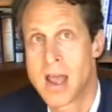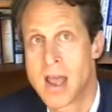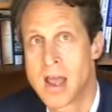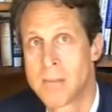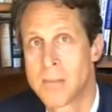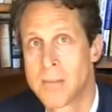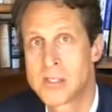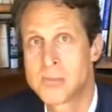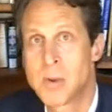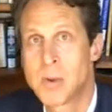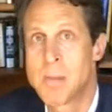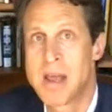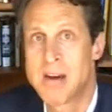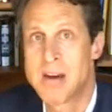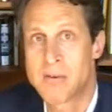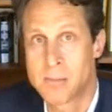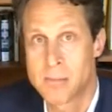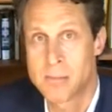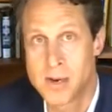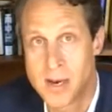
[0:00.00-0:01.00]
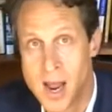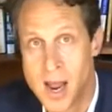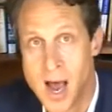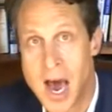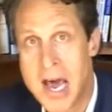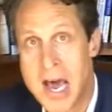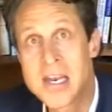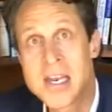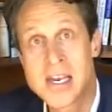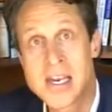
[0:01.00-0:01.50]
It must be made from
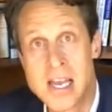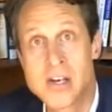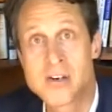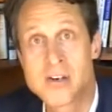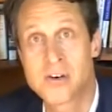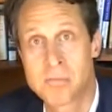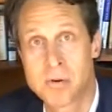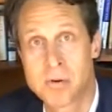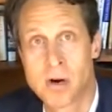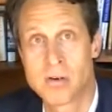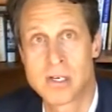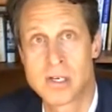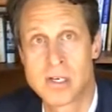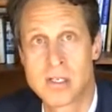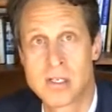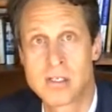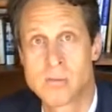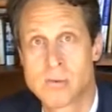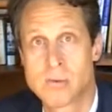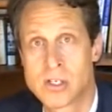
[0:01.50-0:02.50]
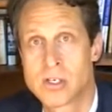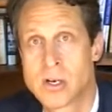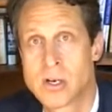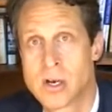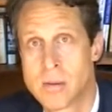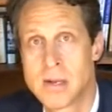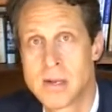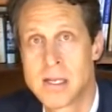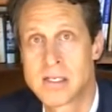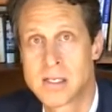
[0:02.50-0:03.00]
non-denatured proteins, which
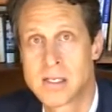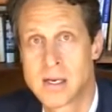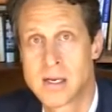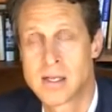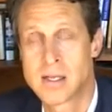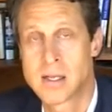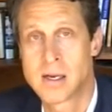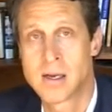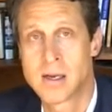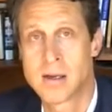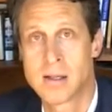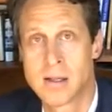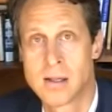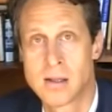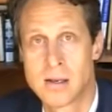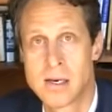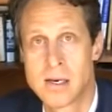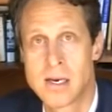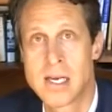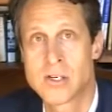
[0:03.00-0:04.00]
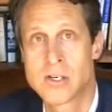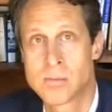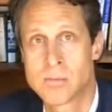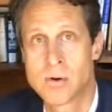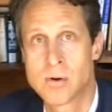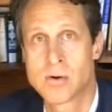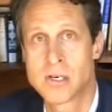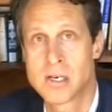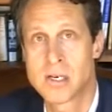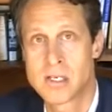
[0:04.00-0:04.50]
means the denatured
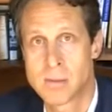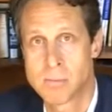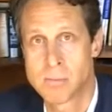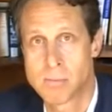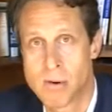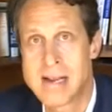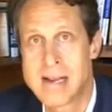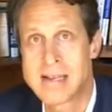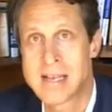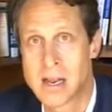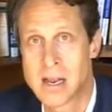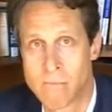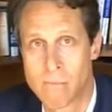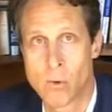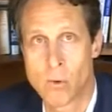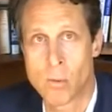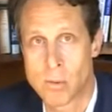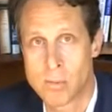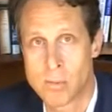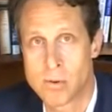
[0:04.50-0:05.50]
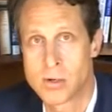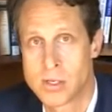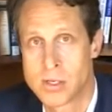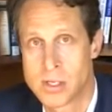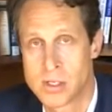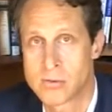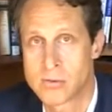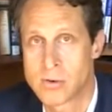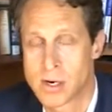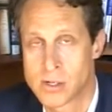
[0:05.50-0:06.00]
protein is a breakdown of normal
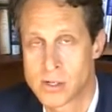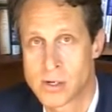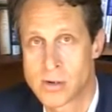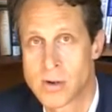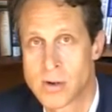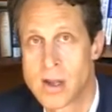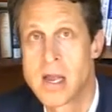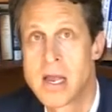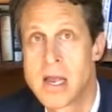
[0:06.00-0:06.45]
protein structure.